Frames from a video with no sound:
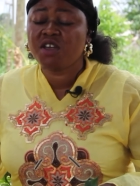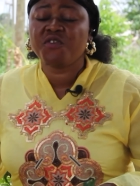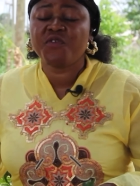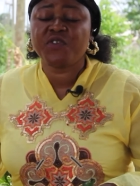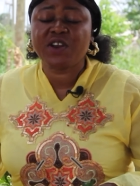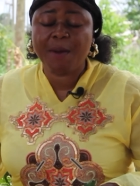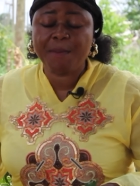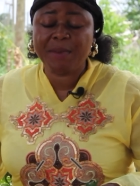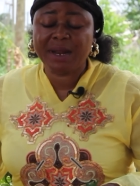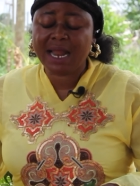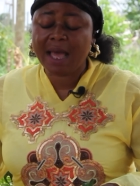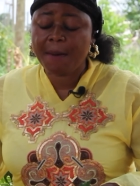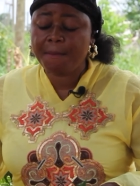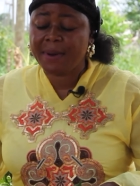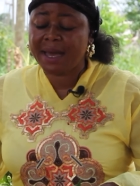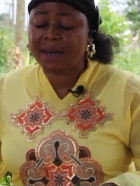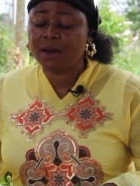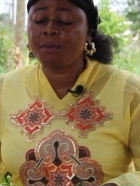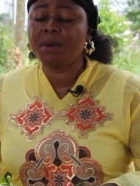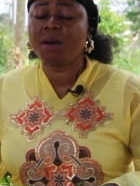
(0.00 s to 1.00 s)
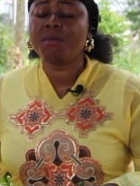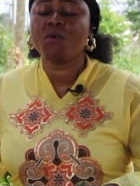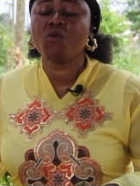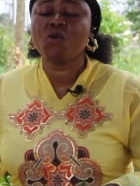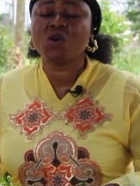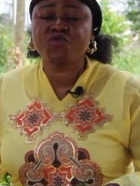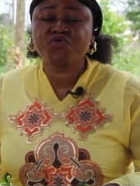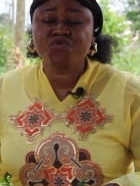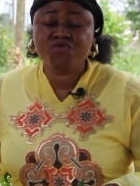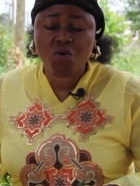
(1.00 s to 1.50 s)
fra me number na me mo
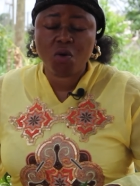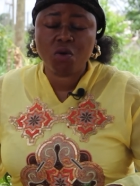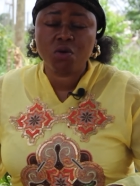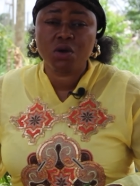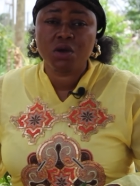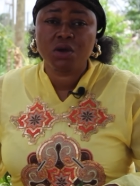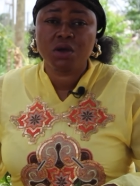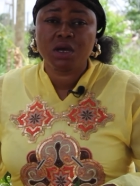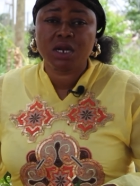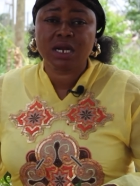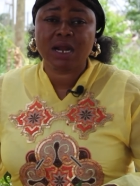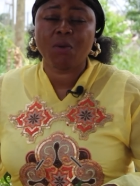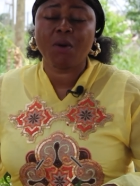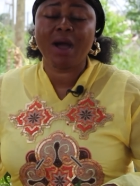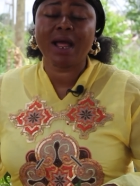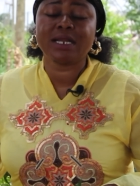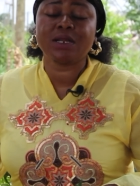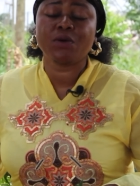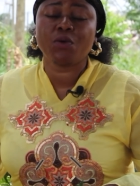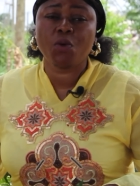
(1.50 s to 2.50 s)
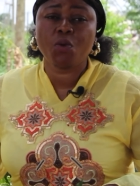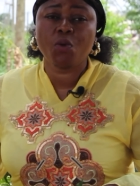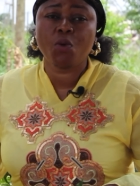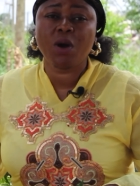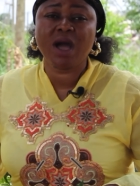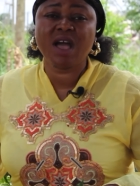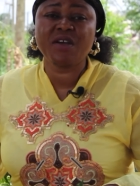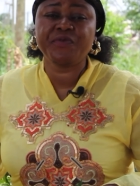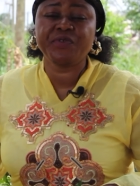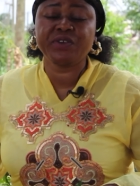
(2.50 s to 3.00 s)
waduro na wade wo
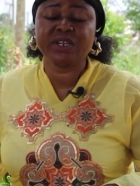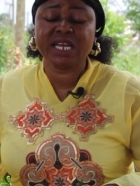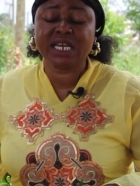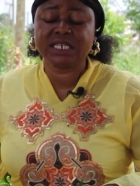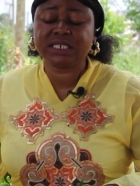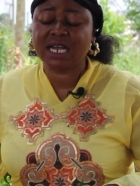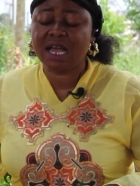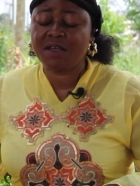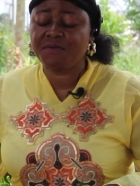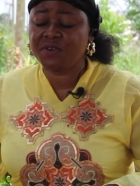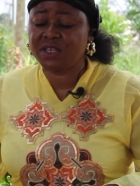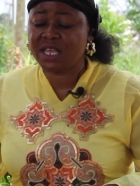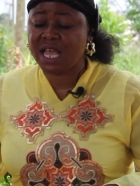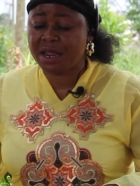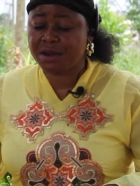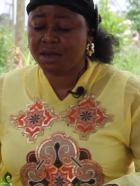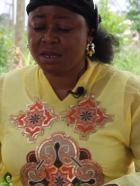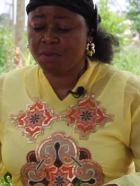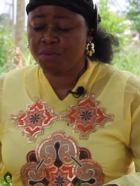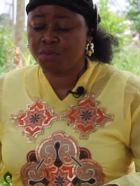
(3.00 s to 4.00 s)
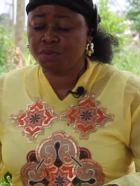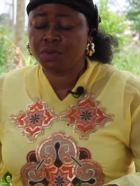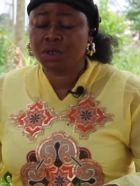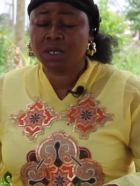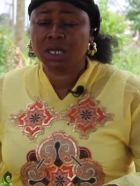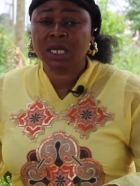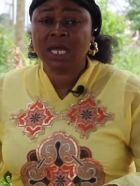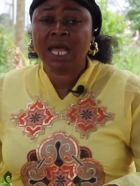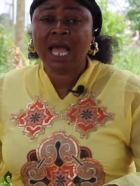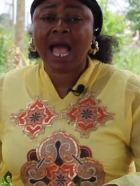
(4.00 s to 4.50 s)
ho afri H I V yare mu
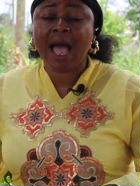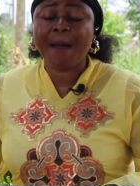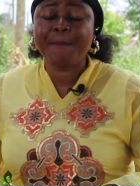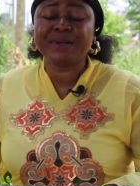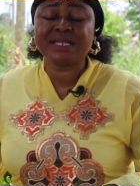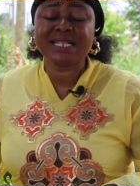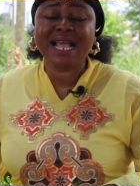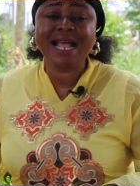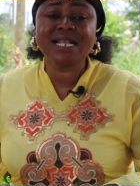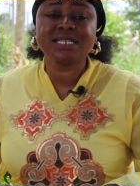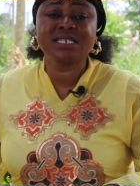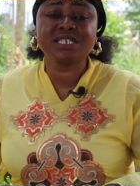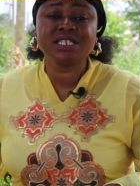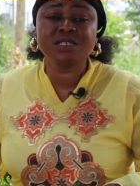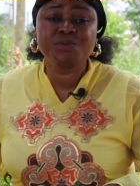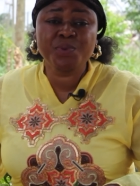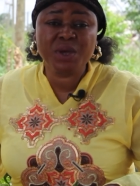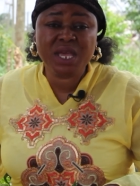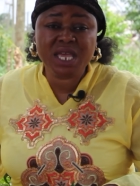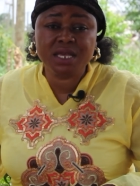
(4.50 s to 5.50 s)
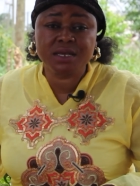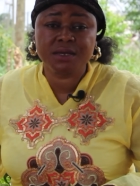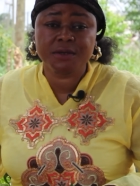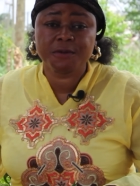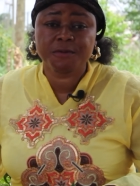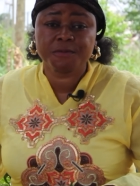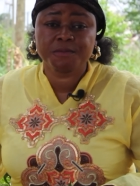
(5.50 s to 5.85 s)
hepatitis B